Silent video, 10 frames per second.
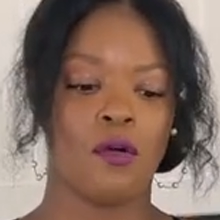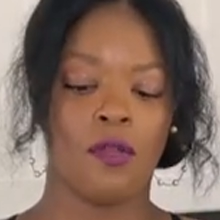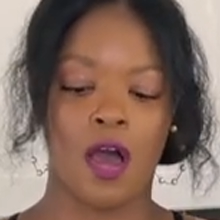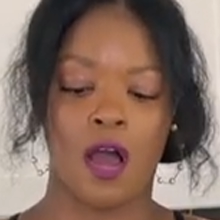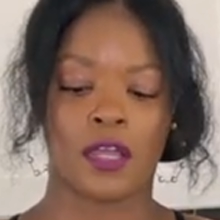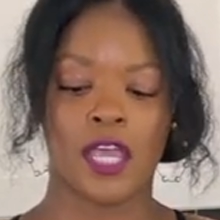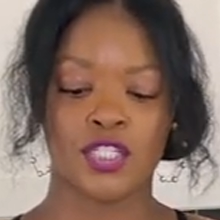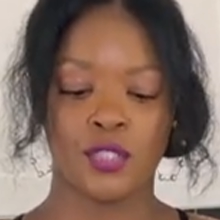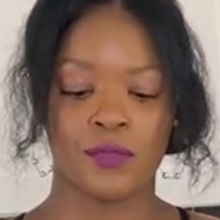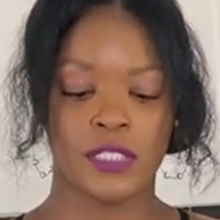so long. I
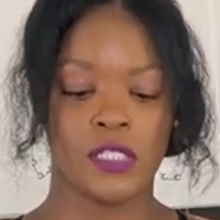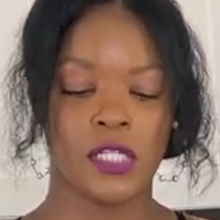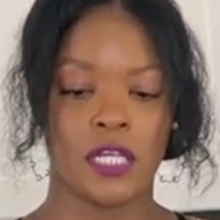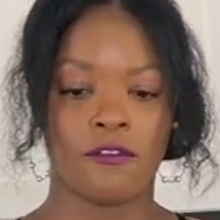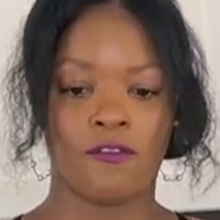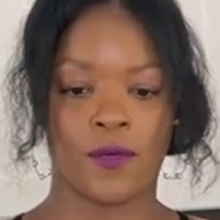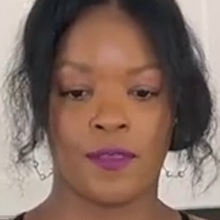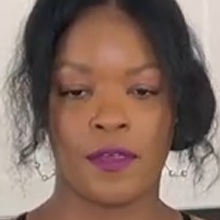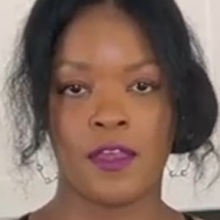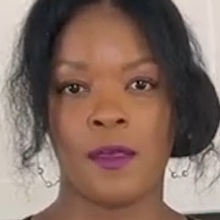actually was looking
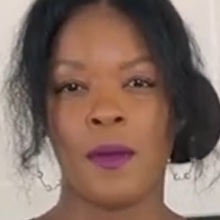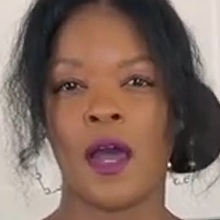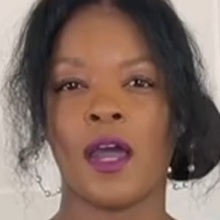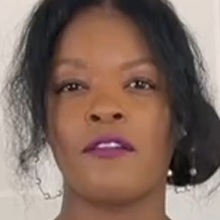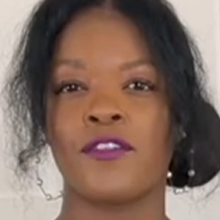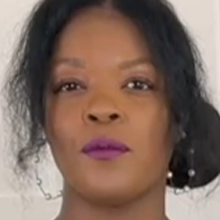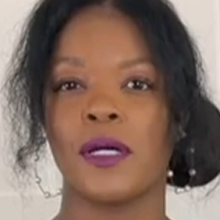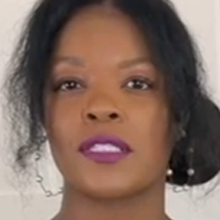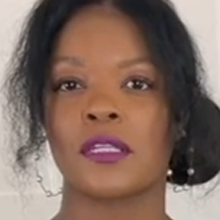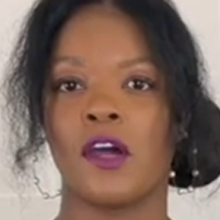for them a few
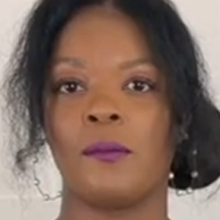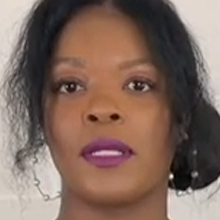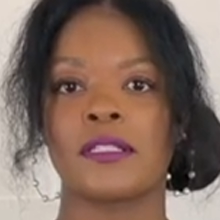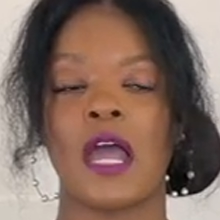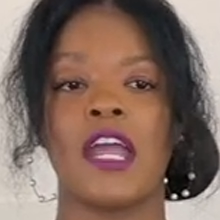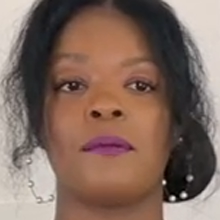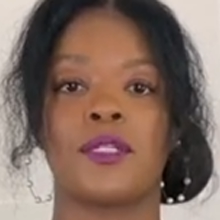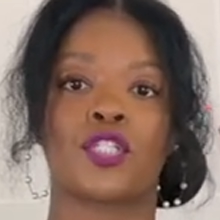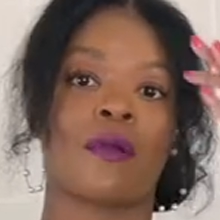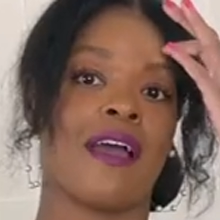months ago because I
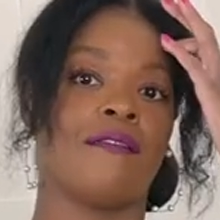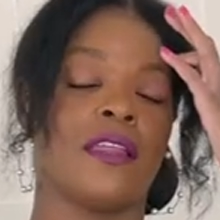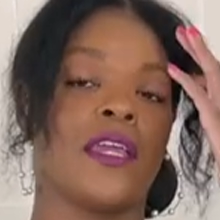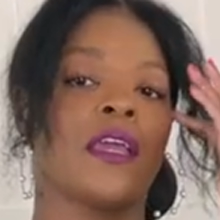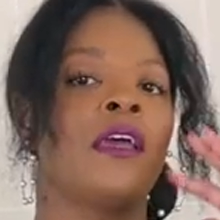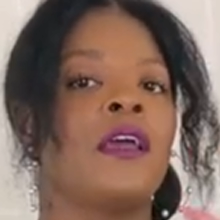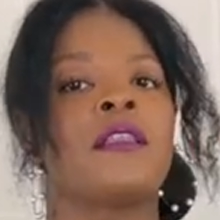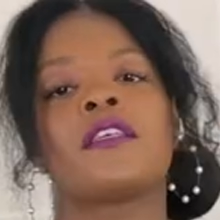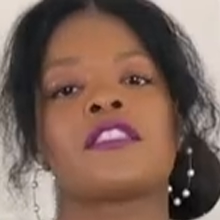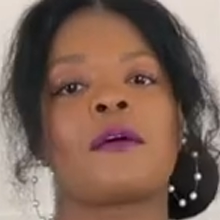had been traveling
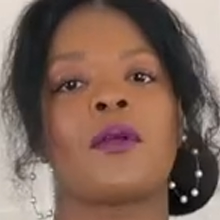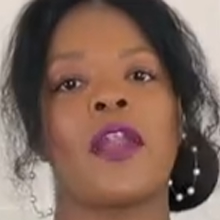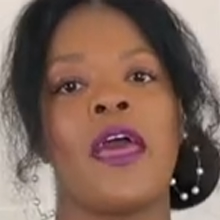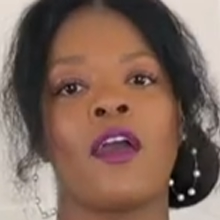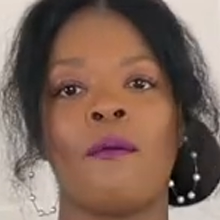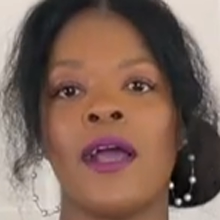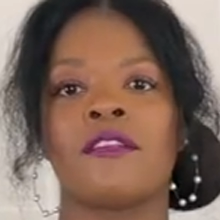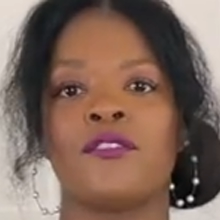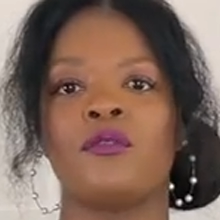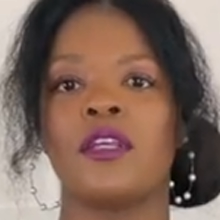this summer and I had
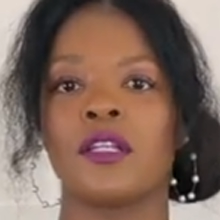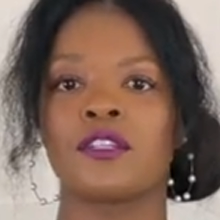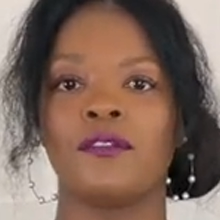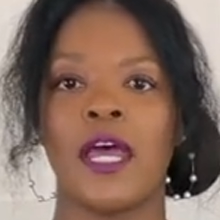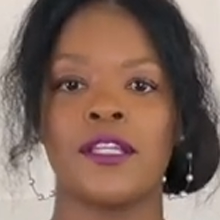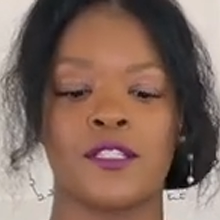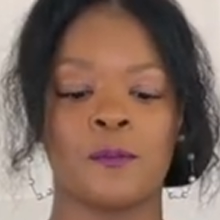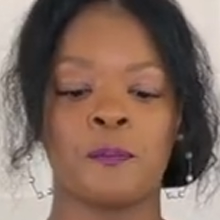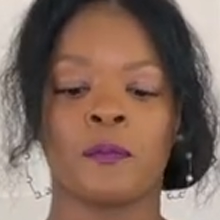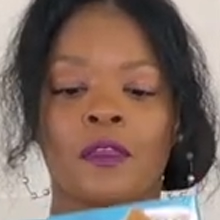quite a few Delta
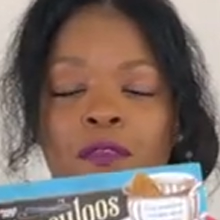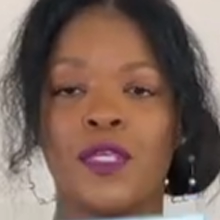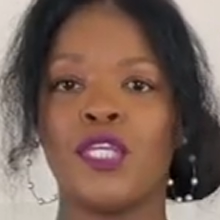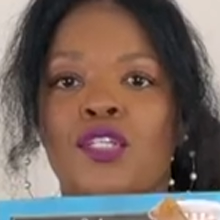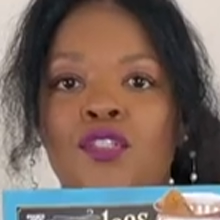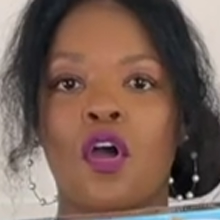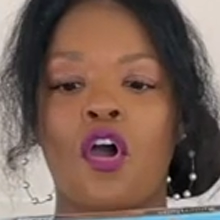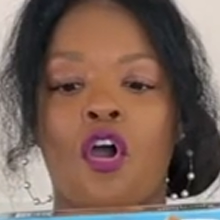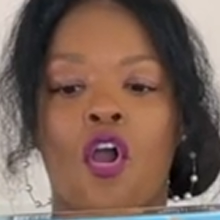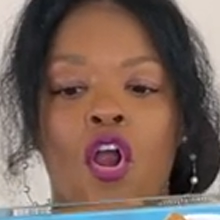flights. These
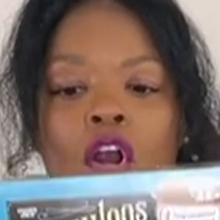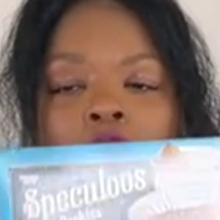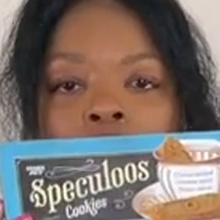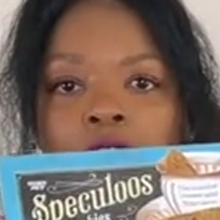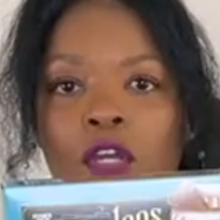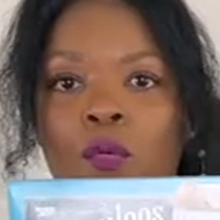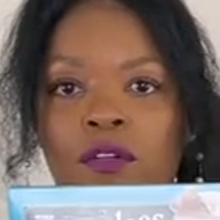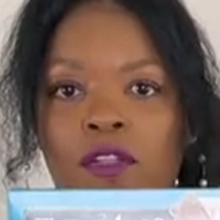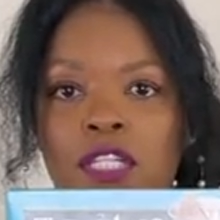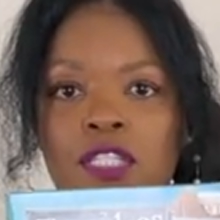are the
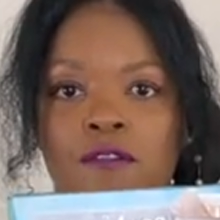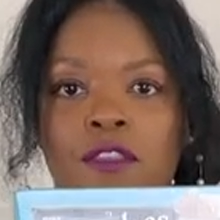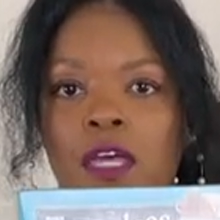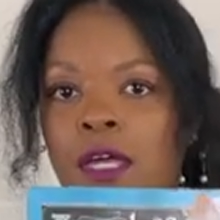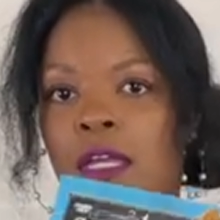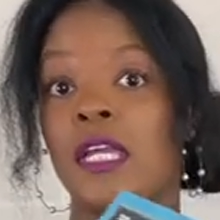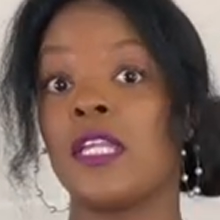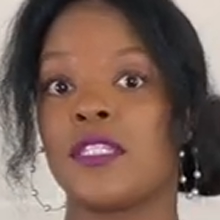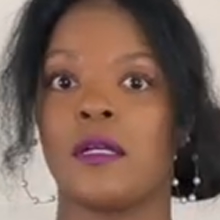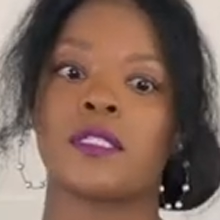equivalent of the
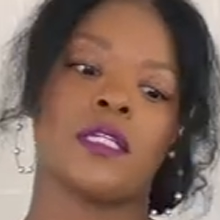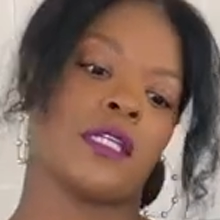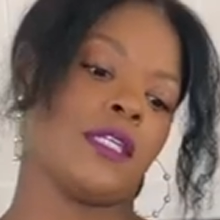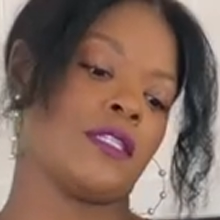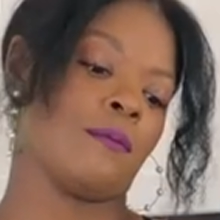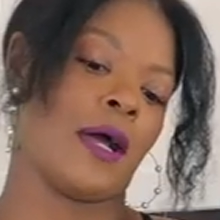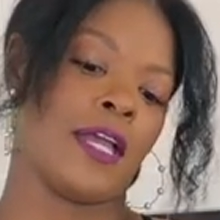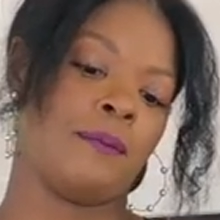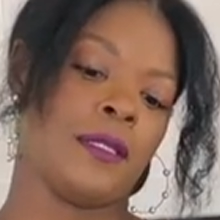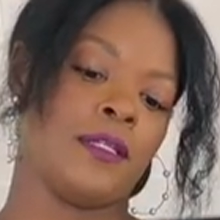Delta cookies in
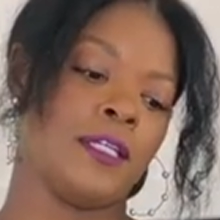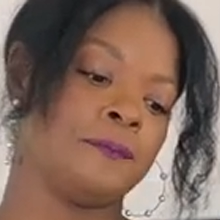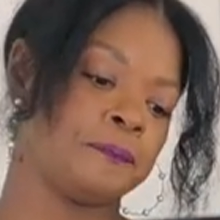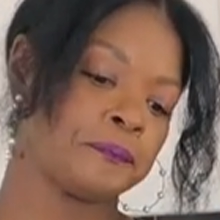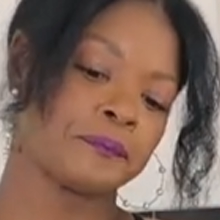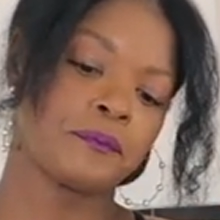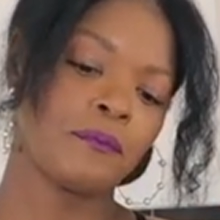my opinion.